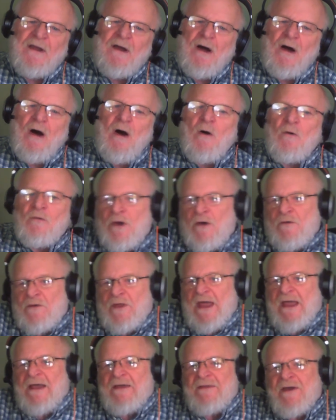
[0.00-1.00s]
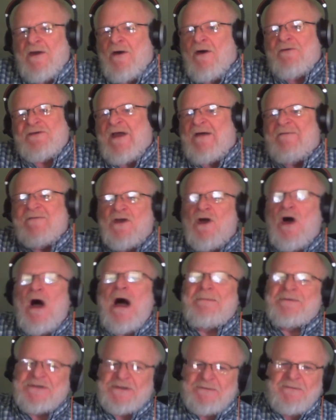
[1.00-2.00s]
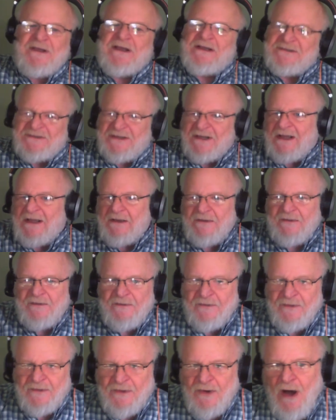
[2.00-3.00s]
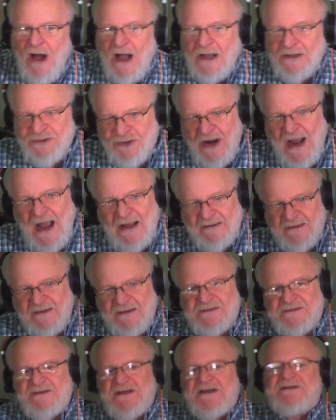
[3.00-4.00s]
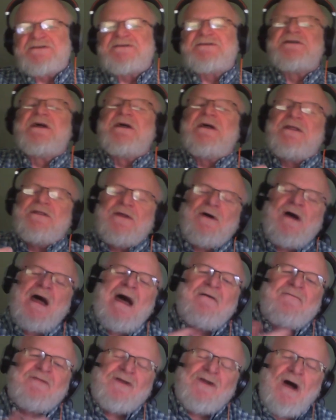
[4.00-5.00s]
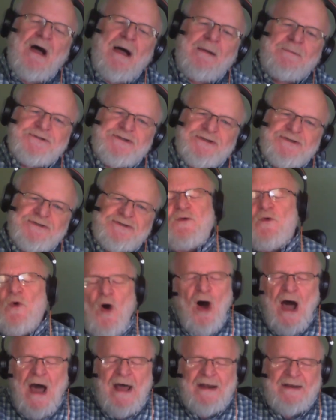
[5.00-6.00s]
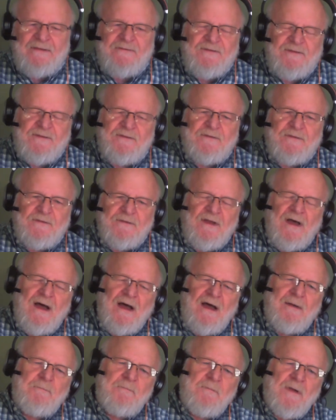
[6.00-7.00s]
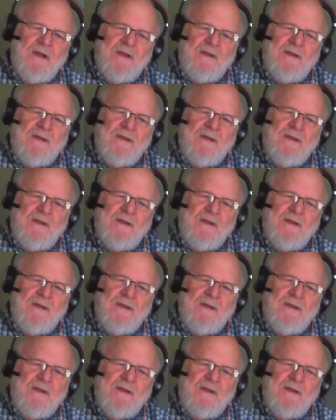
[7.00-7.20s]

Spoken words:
Although they also have the option, because the contract exists, they'll have the option to audit the